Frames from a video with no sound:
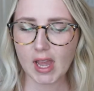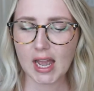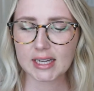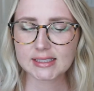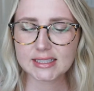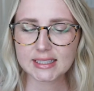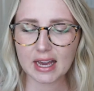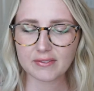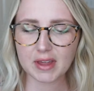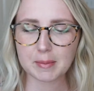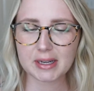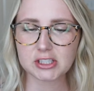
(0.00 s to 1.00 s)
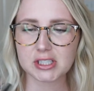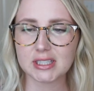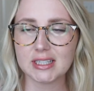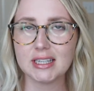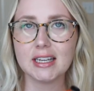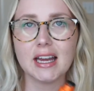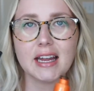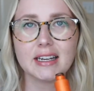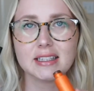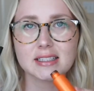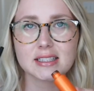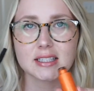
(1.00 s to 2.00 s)
I didn't have that much in it and
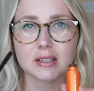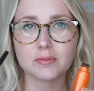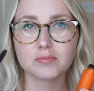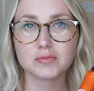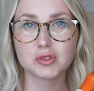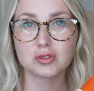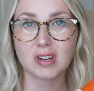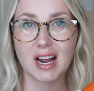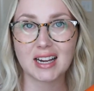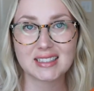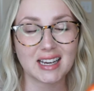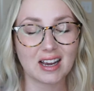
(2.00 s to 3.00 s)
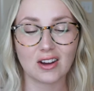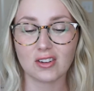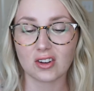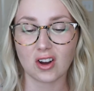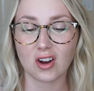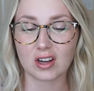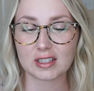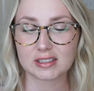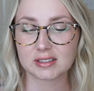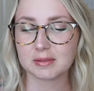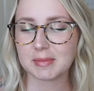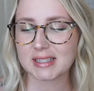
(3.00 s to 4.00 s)
it's dried out,
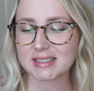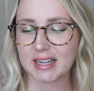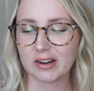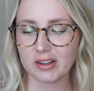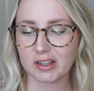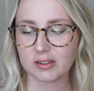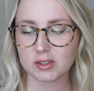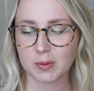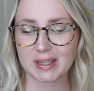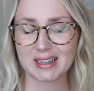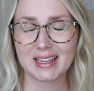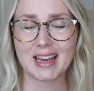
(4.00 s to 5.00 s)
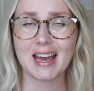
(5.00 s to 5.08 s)
gone. Mascara goes quickly.